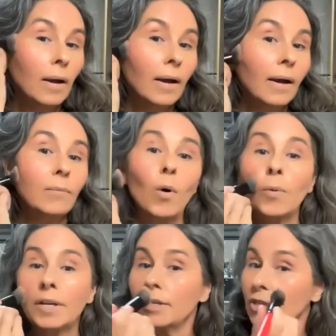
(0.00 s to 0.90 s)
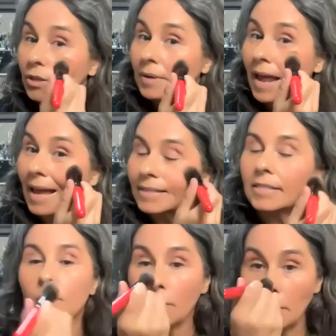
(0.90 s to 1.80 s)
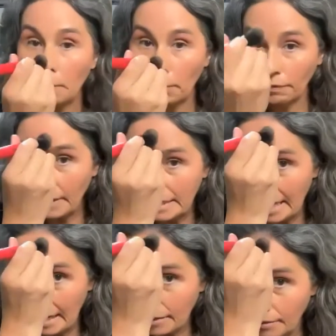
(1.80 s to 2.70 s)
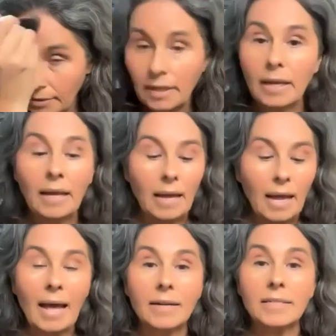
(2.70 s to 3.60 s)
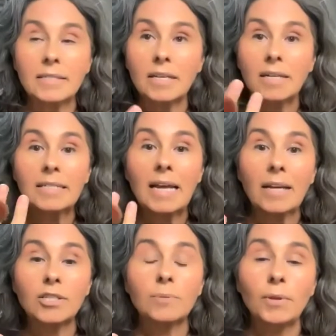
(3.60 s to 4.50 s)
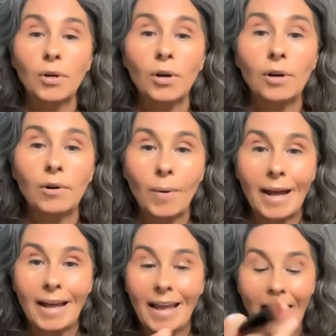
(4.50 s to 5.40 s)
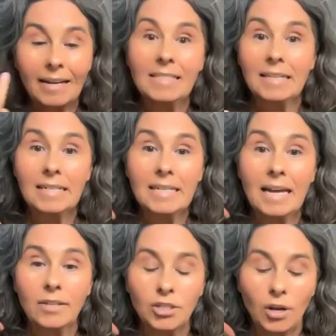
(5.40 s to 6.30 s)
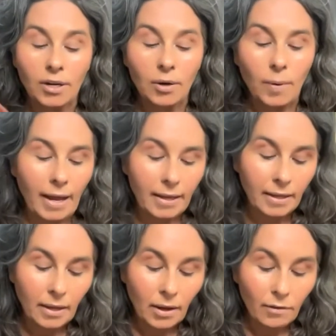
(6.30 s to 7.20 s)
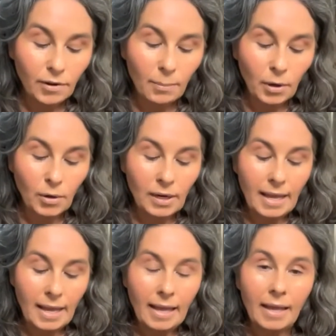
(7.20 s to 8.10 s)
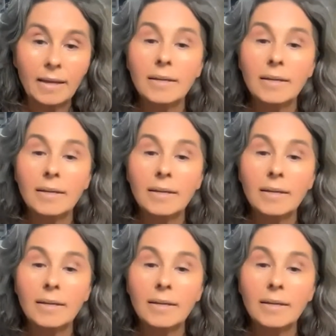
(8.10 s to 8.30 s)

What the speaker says: And what we're going to do next is we're going to buff it down, and it's going to take some of the colour away and it's going to take the shine away. I've got my colour here,